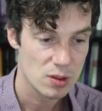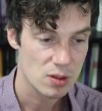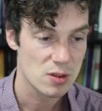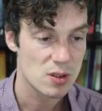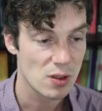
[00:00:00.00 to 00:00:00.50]

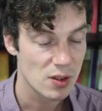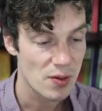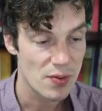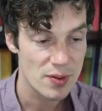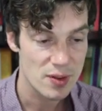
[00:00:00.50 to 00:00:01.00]
So
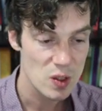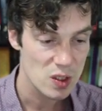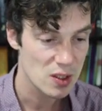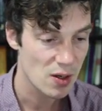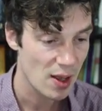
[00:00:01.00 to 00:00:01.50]

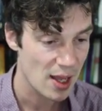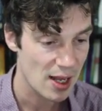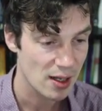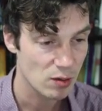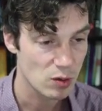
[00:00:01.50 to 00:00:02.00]
this,
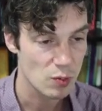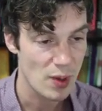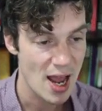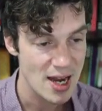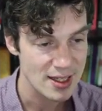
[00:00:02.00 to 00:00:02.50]

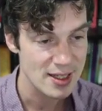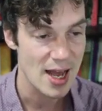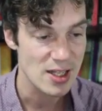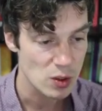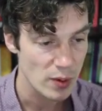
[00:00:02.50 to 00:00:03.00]
by adding in
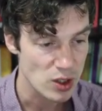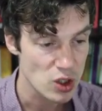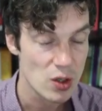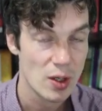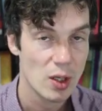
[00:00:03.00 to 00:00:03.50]
that switch,
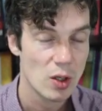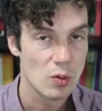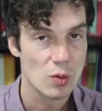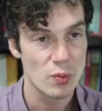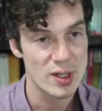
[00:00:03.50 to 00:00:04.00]

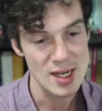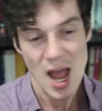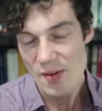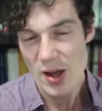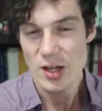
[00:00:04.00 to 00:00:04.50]
we can have our